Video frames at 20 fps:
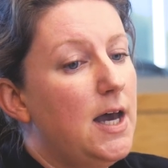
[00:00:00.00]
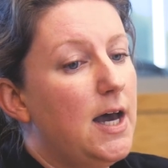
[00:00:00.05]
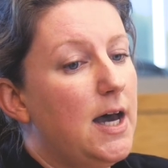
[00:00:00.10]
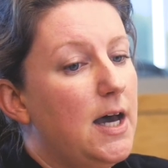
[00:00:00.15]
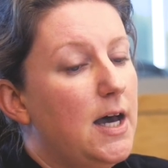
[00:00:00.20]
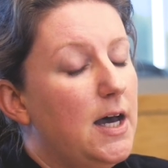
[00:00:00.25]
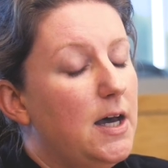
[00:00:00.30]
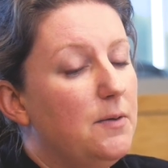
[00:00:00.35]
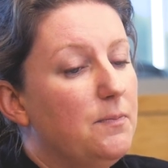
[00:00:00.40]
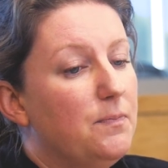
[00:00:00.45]

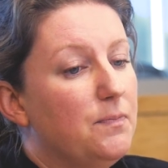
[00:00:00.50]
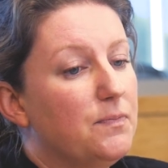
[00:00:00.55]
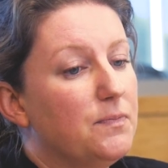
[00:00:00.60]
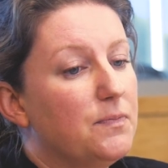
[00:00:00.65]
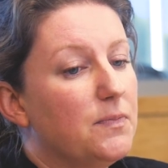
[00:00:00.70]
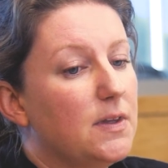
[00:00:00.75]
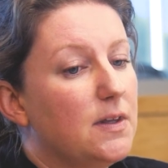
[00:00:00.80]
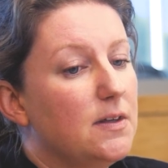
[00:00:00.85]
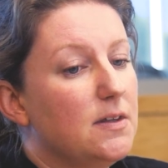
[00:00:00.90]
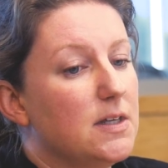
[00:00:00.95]

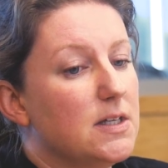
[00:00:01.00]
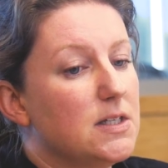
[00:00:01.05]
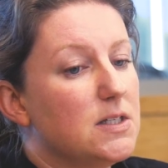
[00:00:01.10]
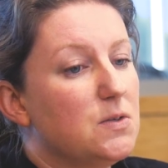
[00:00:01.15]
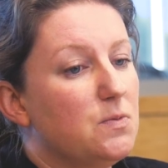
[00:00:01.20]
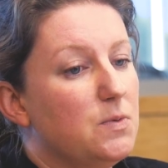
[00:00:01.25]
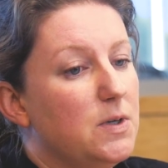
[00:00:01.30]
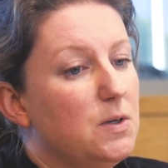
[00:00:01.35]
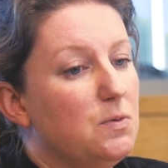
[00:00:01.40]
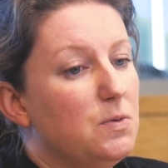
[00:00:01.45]

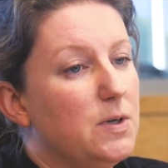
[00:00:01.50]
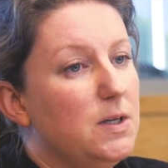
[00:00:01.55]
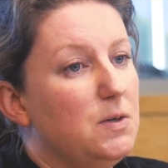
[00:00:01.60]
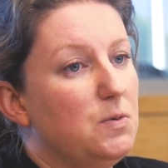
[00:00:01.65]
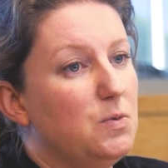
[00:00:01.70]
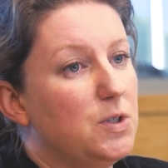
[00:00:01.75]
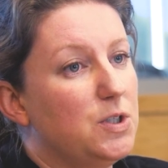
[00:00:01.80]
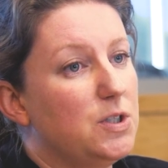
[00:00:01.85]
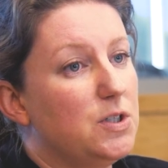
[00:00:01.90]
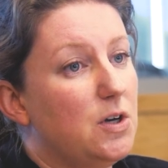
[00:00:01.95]
that's where we
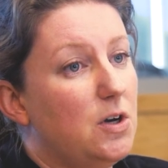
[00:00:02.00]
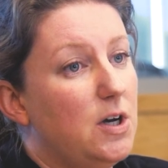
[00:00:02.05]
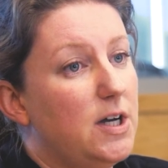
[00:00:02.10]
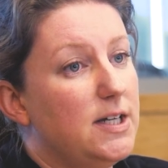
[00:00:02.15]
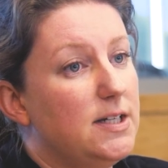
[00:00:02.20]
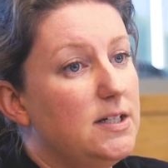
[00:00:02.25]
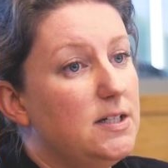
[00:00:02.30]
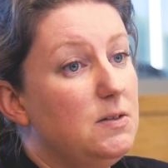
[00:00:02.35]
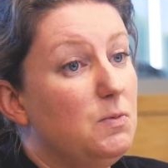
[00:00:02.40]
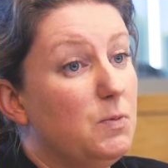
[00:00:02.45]
would,
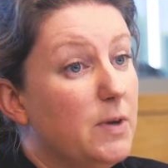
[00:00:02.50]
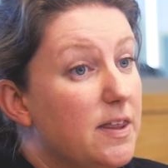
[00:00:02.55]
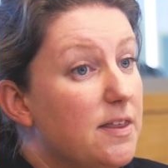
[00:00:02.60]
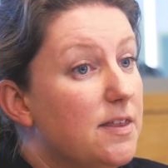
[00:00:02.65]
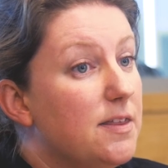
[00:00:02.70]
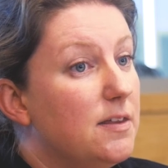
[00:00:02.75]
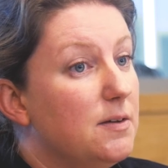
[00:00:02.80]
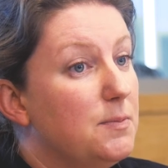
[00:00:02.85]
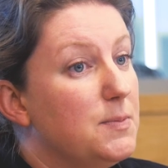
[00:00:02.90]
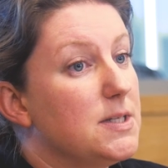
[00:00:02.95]

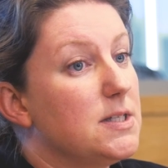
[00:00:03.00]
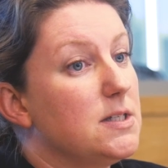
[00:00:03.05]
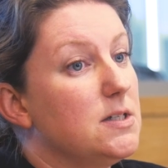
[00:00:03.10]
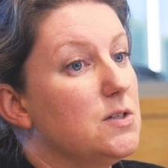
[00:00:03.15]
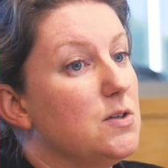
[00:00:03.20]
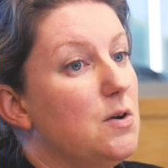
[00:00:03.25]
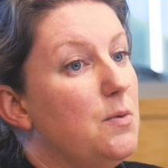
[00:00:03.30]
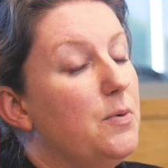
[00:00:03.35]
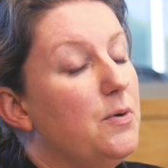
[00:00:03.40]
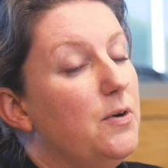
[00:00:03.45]
with the
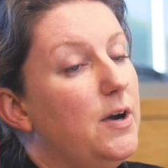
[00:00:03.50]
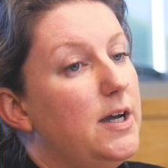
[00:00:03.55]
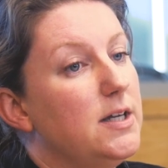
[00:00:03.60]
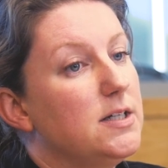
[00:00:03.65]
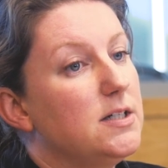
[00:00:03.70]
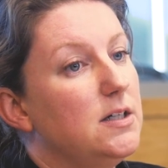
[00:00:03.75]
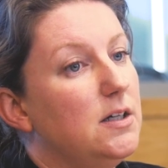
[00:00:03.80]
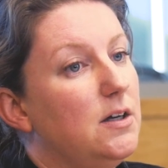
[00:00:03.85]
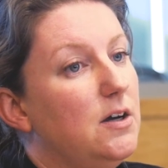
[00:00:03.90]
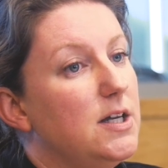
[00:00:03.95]
business
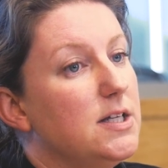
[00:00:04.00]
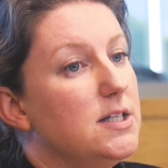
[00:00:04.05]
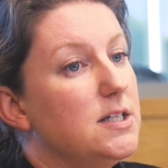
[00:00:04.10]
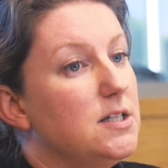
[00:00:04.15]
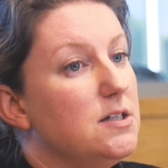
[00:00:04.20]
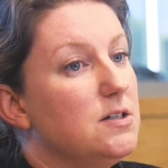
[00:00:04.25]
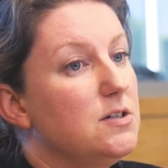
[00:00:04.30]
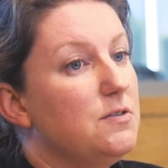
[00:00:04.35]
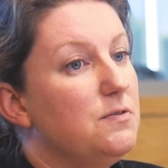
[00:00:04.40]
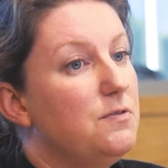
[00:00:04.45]
operator,
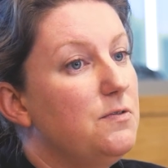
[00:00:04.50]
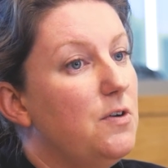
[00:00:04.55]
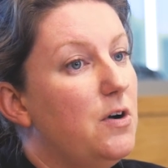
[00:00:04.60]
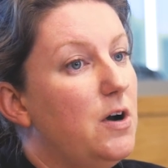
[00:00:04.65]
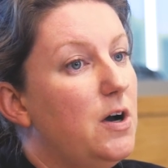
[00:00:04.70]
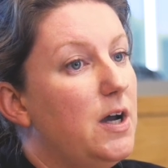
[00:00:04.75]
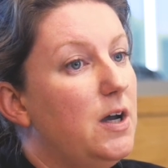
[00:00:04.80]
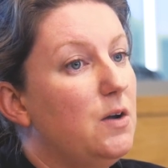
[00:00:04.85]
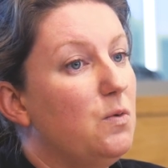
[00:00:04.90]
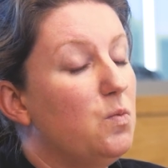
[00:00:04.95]

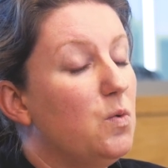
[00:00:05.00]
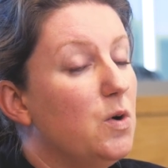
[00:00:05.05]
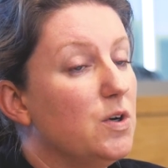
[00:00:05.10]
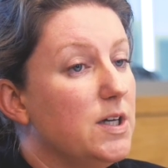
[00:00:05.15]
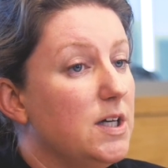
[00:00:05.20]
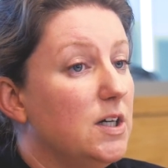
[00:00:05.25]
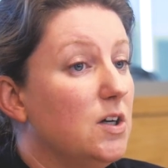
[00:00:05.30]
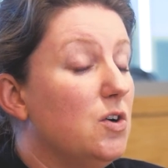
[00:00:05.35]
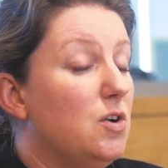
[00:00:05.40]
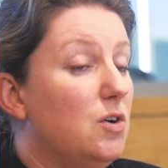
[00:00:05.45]
identify what
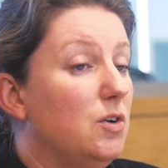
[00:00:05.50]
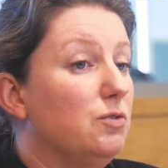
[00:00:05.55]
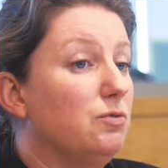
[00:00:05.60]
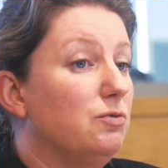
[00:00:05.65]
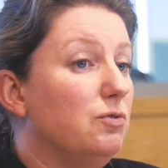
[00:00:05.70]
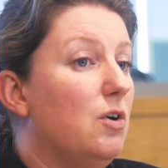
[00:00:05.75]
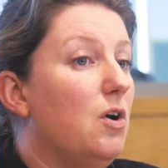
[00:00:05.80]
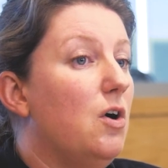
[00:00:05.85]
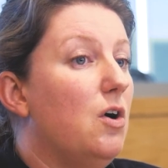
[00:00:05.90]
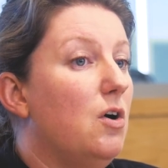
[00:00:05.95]
had gone
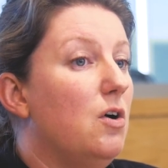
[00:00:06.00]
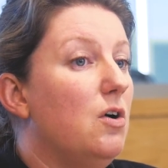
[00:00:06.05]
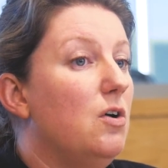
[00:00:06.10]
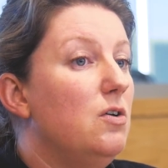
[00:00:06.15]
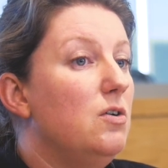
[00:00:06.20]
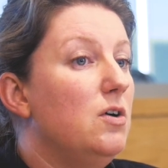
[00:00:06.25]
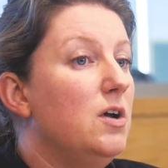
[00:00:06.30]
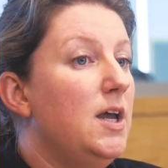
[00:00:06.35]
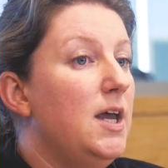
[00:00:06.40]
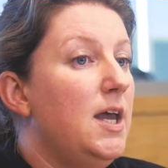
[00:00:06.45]

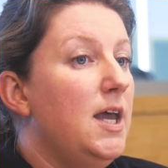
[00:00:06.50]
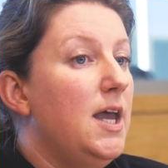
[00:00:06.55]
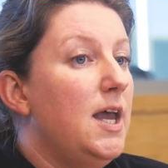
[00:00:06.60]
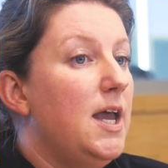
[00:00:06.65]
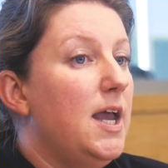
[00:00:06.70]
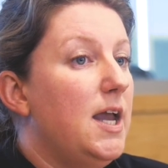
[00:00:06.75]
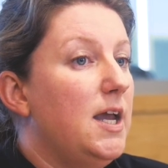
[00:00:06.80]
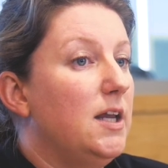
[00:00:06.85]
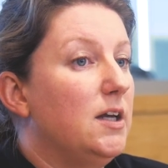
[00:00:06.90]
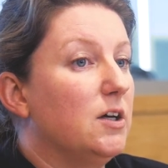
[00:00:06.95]
wrong
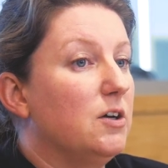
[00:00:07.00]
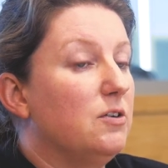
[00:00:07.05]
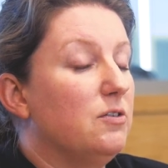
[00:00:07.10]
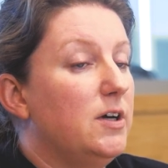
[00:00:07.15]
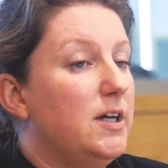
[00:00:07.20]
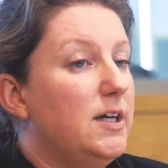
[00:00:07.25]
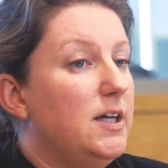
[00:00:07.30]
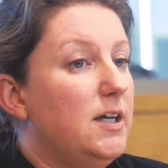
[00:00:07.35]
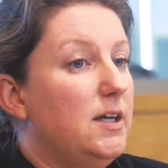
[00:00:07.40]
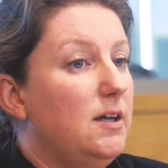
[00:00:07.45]
and
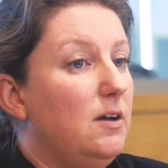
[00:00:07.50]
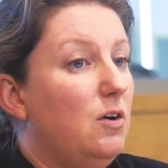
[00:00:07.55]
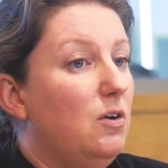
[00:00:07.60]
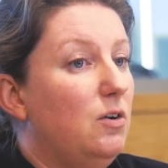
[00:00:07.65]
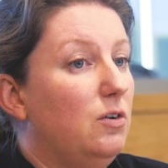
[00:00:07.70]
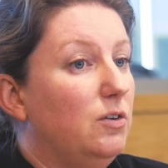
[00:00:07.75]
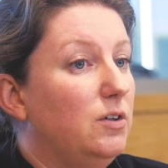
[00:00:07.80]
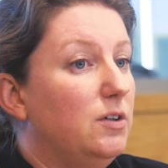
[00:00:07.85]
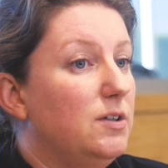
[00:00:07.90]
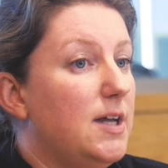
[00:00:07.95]
agree
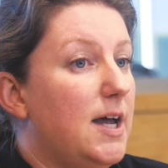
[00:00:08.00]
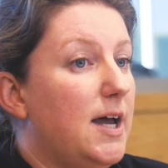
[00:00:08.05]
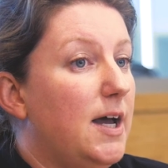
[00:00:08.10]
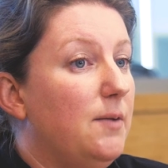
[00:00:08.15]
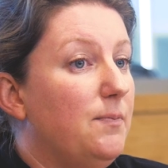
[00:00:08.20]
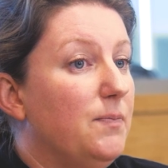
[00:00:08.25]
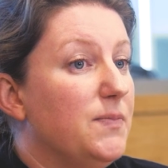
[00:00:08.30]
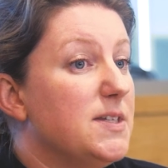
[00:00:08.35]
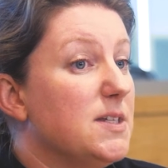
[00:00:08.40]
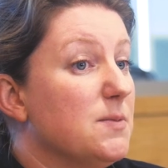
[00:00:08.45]

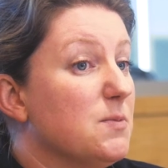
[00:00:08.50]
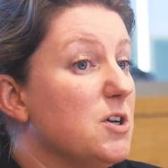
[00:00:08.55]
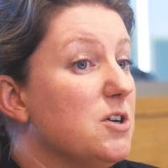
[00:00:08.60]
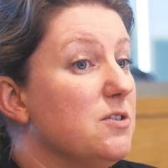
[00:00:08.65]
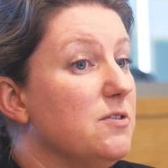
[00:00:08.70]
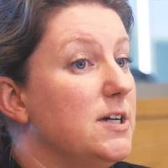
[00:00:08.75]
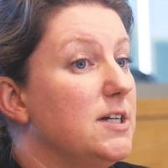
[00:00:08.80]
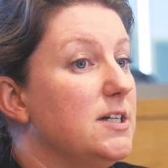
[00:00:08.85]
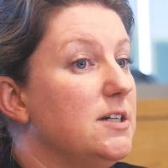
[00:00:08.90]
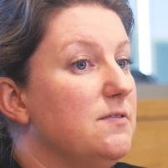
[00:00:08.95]
on some
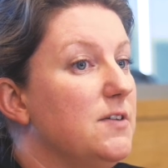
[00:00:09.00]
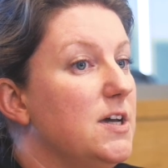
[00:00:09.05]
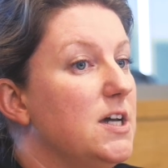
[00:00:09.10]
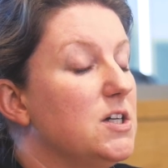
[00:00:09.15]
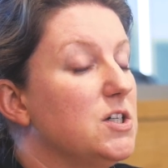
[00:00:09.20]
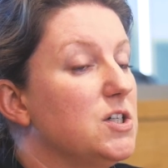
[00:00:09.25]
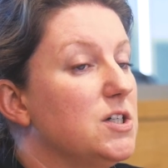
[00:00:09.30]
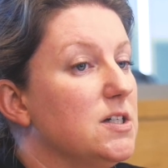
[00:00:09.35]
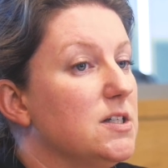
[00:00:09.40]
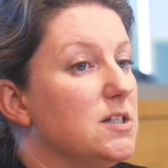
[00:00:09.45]
corrective
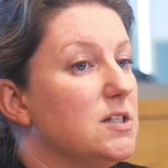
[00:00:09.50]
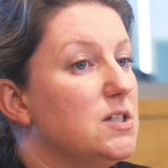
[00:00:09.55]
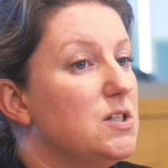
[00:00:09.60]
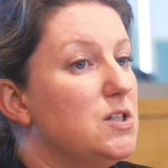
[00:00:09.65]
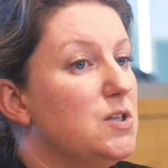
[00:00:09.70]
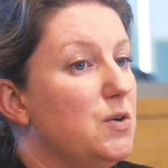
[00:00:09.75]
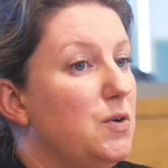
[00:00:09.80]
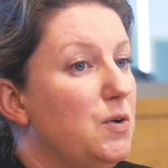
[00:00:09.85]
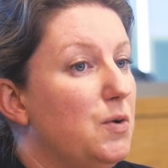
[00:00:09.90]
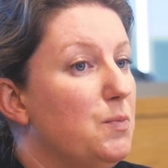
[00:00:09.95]
actions
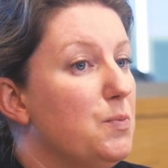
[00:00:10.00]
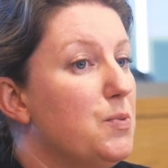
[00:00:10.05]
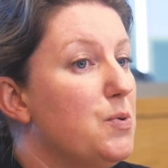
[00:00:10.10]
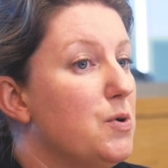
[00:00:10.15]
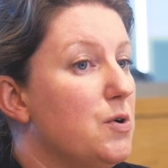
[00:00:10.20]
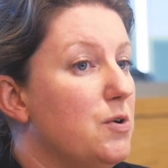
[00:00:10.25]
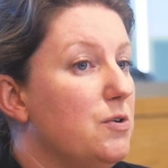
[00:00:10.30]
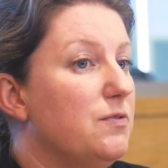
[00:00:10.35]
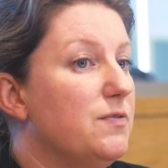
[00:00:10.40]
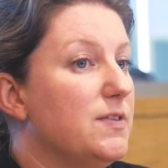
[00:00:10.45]
to
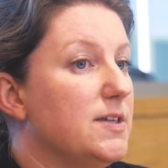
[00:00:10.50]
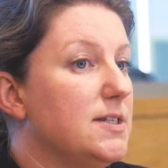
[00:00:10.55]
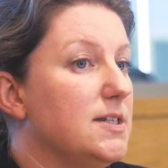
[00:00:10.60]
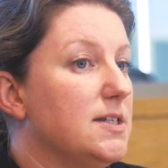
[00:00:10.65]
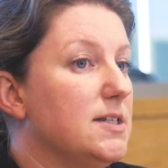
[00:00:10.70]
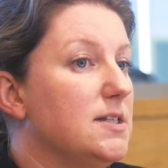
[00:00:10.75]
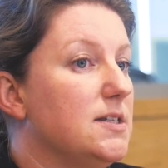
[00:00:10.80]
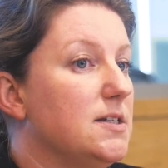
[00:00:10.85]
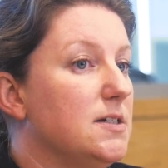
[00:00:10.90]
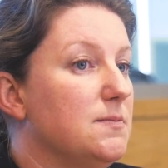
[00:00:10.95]
improve the
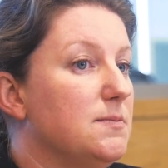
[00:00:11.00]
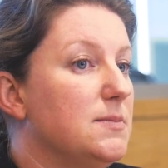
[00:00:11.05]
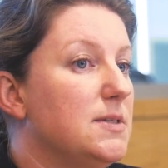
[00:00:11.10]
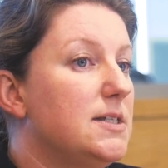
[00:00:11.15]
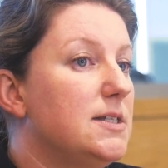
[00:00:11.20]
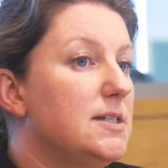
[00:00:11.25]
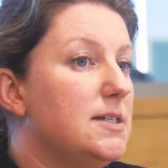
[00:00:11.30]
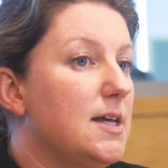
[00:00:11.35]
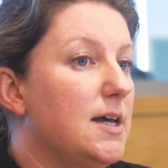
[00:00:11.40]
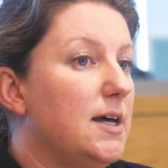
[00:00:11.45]

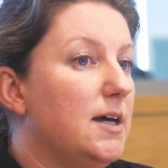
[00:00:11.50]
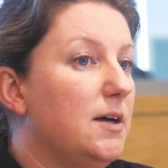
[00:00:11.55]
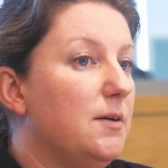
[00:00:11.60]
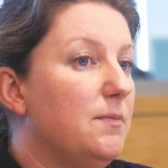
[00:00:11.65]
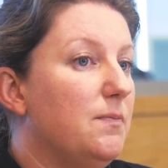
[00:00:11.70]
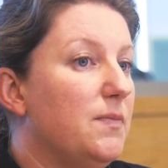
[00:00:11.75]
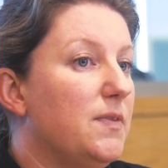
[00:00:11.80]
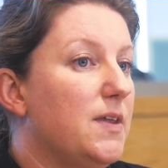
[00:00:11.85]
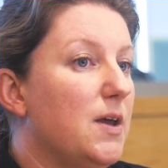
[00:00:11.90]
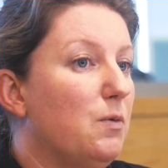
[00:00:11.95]
systems
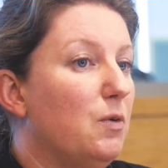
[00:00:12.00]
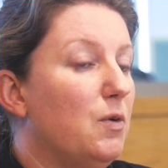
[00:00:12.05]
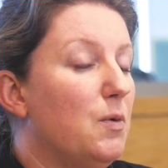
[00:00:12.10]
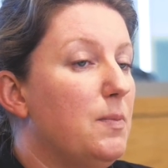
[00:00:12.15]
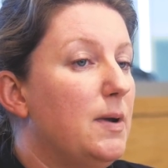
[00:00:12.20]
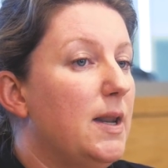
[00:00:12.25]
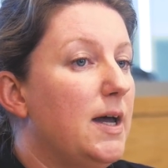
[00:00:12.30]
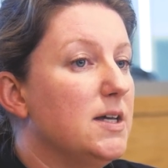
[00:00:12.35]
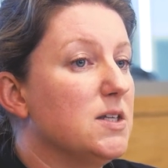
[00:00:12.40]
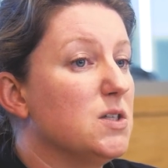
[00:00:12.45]
that were in
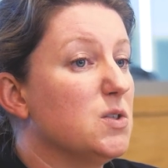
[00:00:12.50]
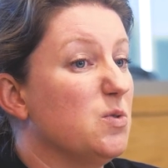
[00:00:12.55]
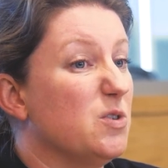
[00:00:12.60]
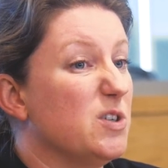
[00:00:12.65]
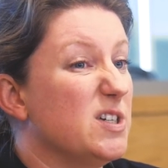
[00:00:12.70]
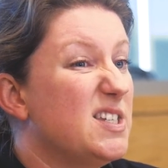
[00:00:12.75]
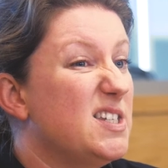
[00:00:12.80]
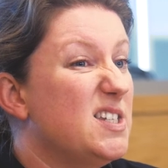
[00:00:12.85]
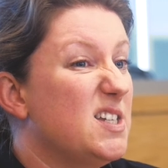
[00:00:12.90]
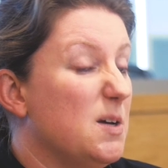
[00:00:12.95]
place, or
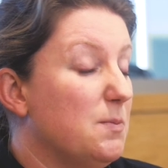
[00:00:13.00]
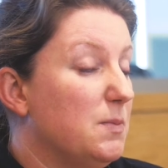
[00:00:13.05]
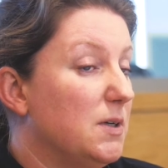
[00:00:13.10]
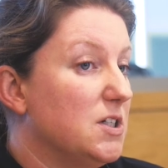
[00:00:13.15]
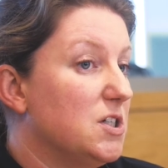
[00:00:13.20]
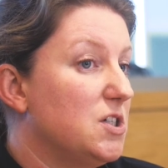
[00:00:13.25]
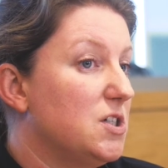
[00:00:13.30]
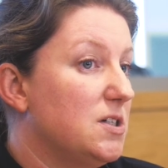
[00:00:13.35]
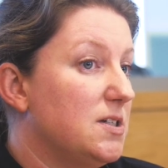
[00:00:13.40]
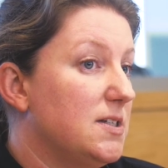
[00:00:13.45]

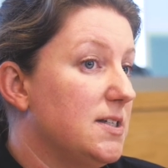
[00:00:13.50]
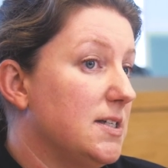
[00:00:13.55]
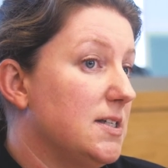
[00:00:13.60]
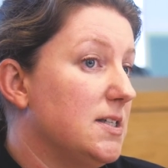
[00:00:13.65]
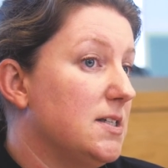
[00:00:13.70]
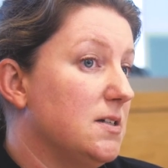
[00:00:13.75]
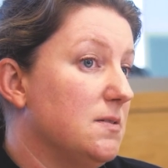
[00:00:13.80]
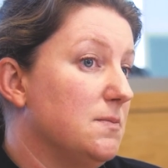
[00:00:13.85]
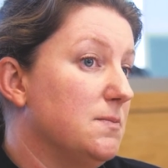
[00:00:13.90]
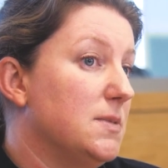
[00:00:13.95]
establish
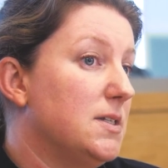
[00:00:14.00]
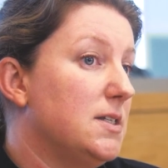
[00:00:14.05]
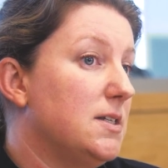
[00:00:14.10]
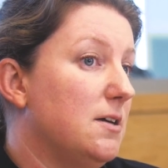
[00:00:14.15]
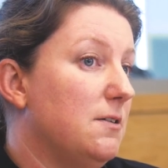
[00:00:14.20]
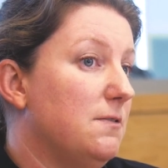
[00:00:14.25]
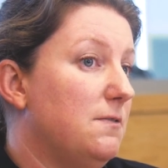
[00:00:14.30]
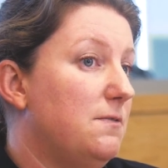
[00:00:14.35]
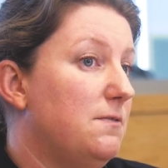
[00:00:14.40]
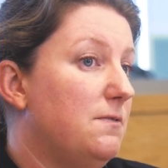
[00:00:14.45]
systems
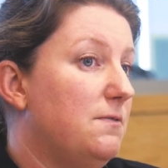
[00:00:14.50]
if